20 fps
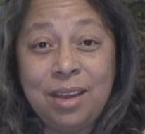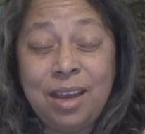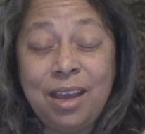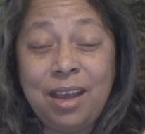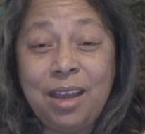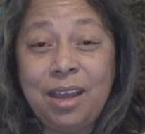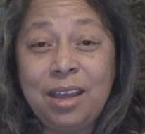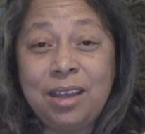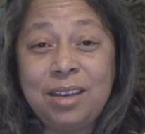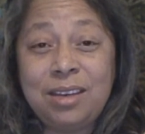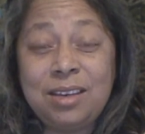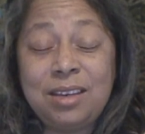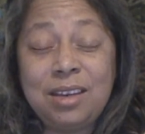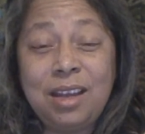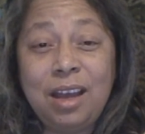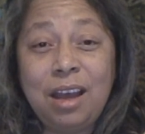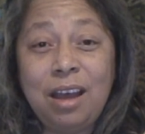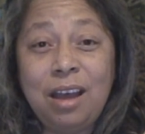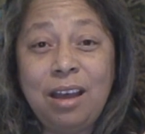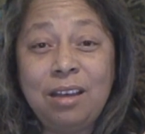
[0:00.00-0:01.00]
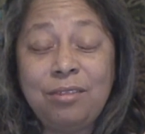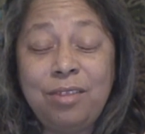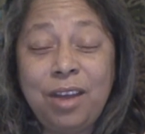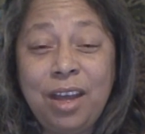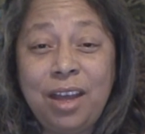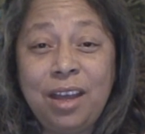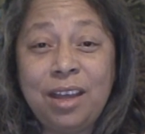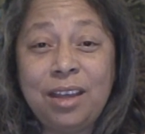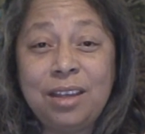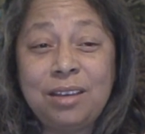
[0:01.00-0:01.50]
And I've
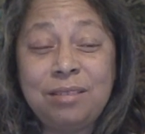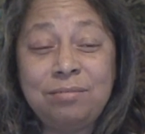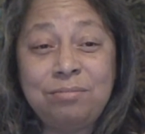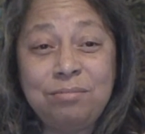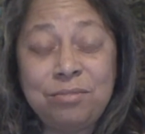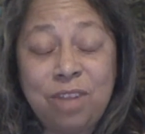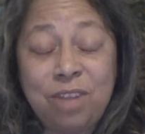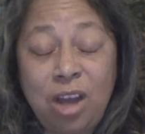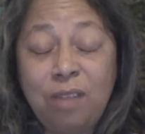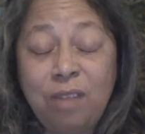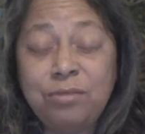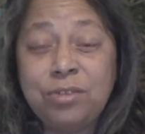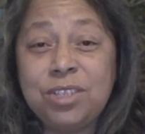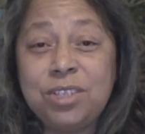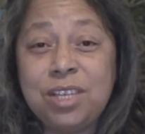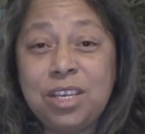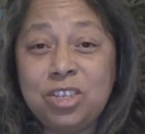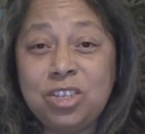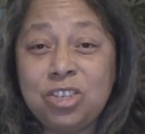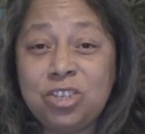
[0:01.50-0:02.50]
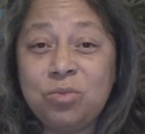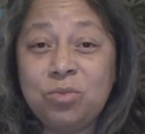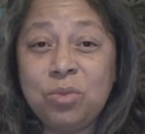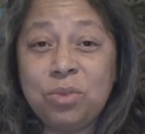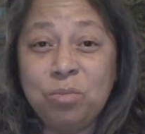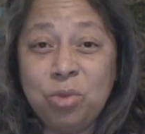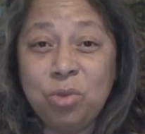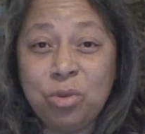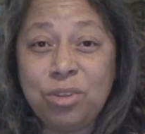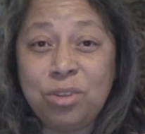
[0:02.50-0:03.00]
had conversations
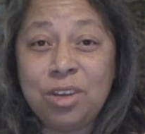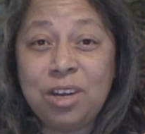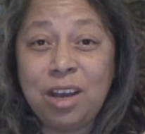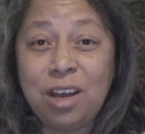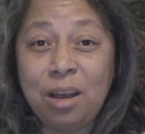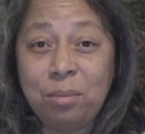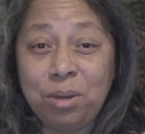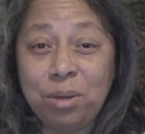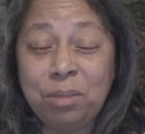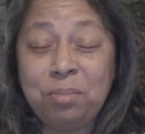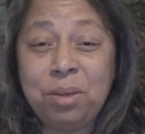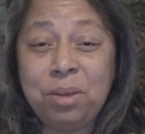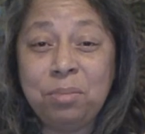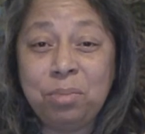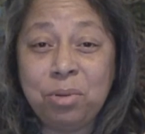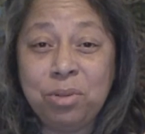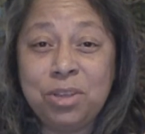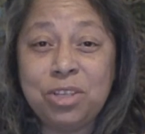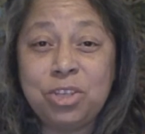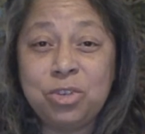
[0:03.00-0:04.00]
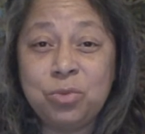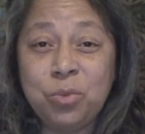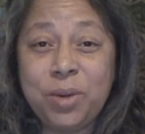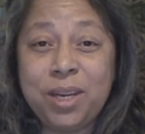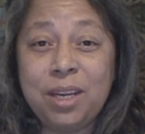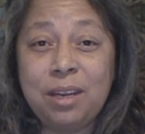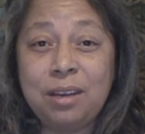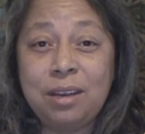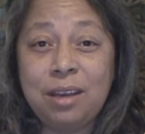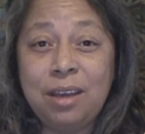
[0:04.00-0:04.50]
with more than a couple of people this
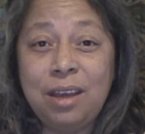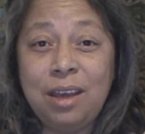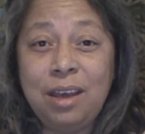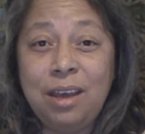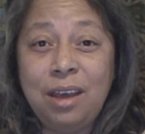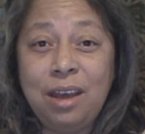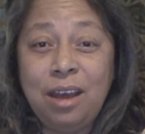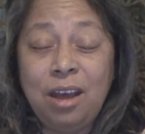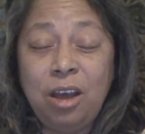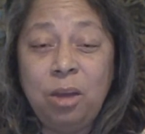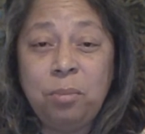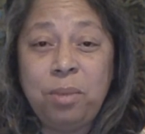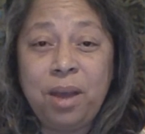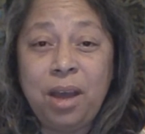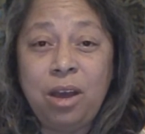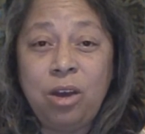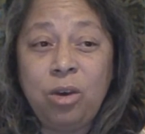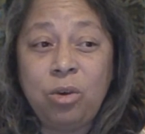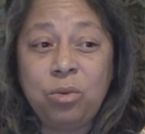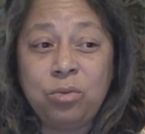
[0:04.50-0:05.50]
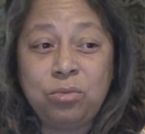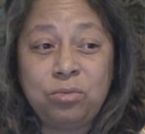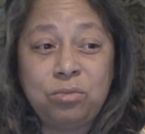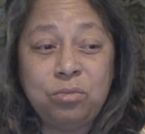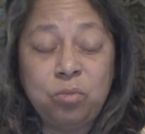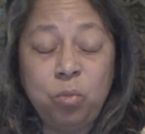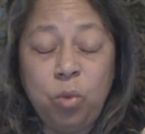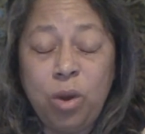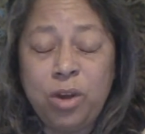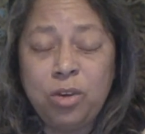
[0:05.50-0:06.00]
week about
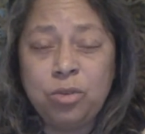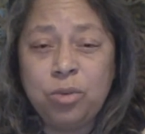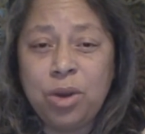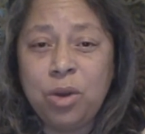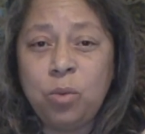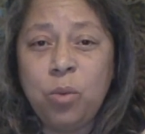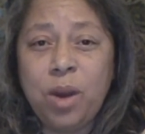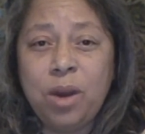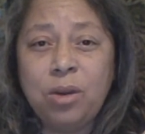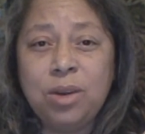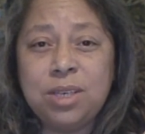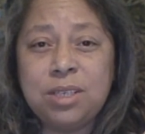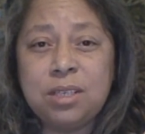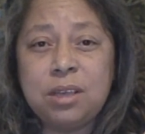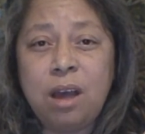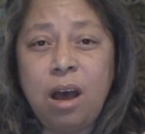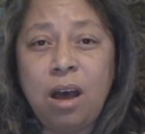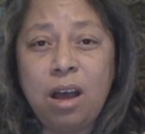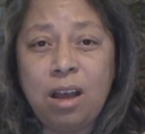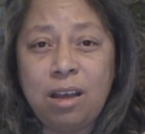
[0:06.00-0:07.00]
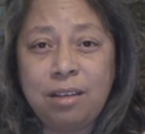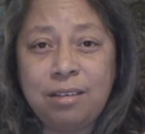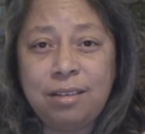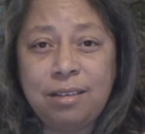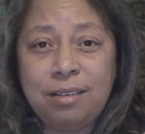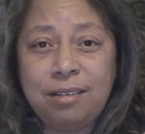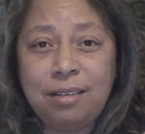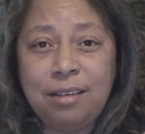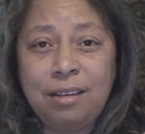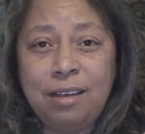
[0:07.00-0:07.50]
wondering, where is God?
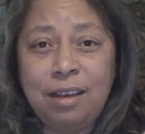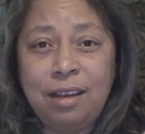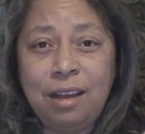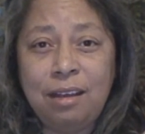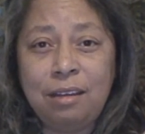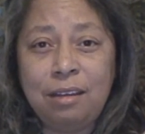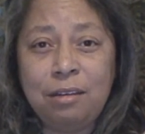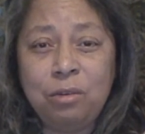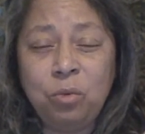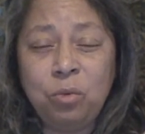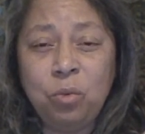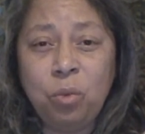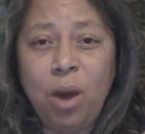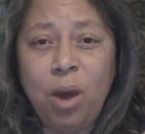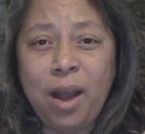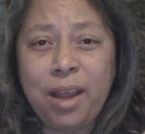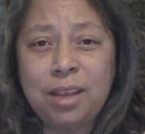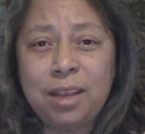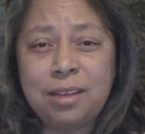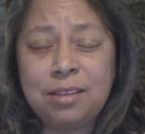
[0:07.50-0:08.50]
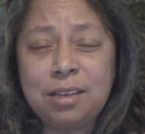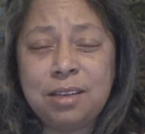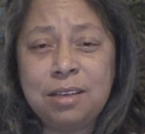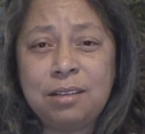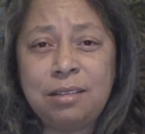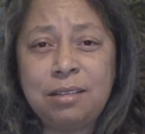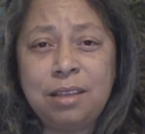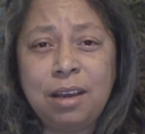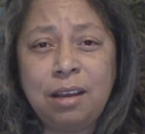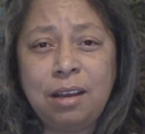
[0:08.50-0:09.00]
And why is
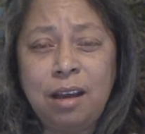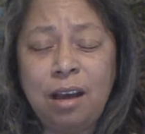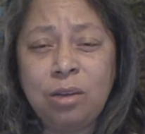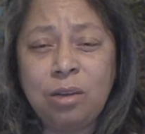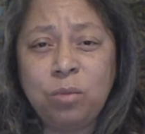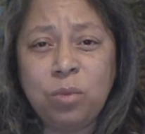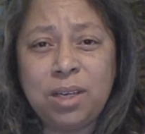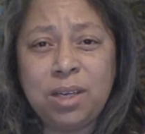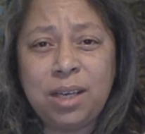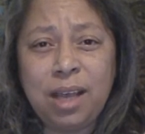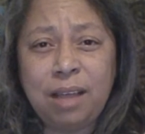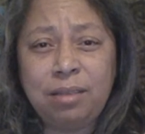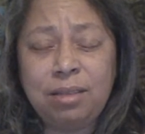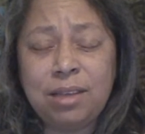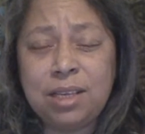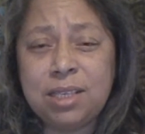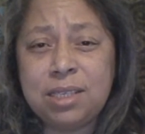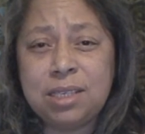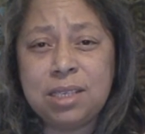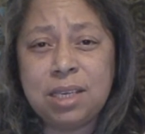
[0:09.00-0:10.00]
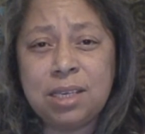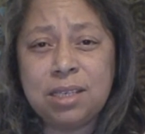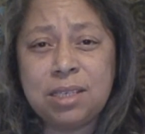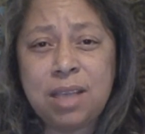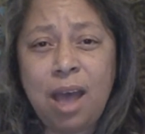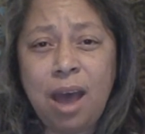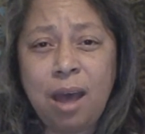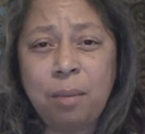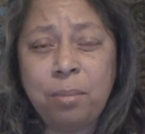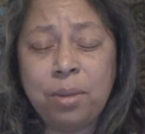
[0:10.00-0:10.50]
it that God would let these things
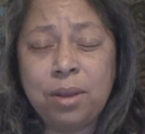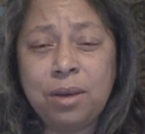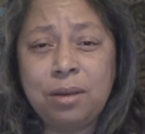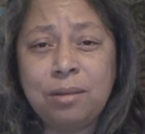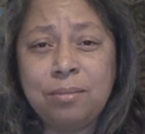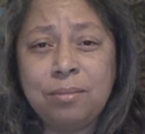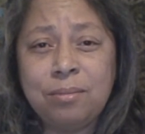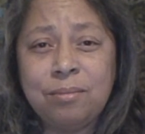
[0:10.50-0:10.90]
happen?